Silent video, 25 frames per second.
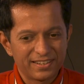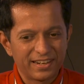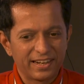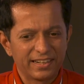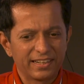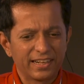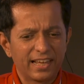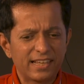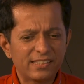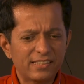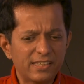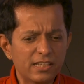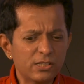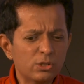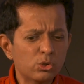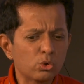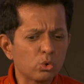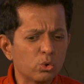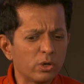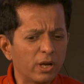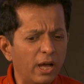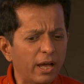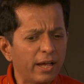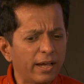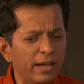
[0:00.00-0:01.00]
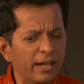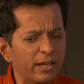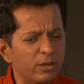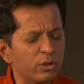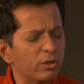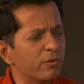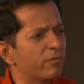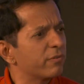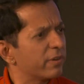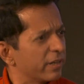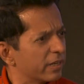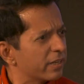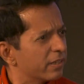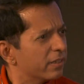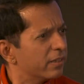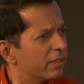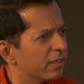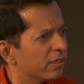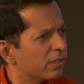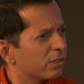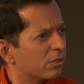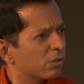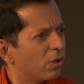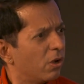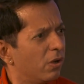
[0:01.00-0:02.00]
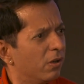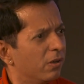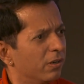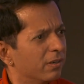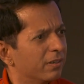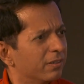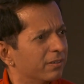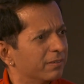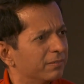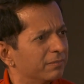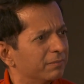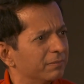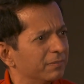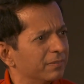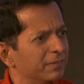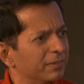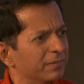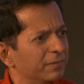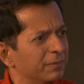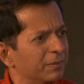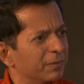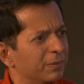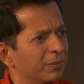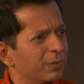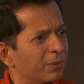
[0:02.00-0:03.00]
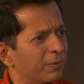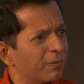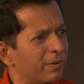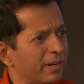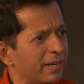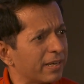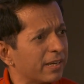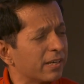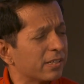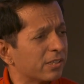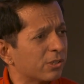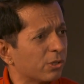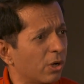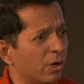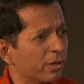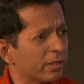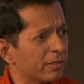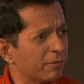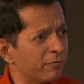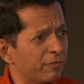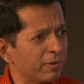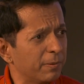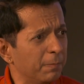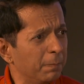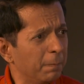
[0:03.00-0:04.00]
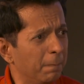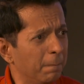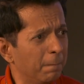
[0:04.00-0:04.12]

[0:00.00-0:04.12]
Right. Aisa suna hai you've written this song? Um, You've written a song in the film?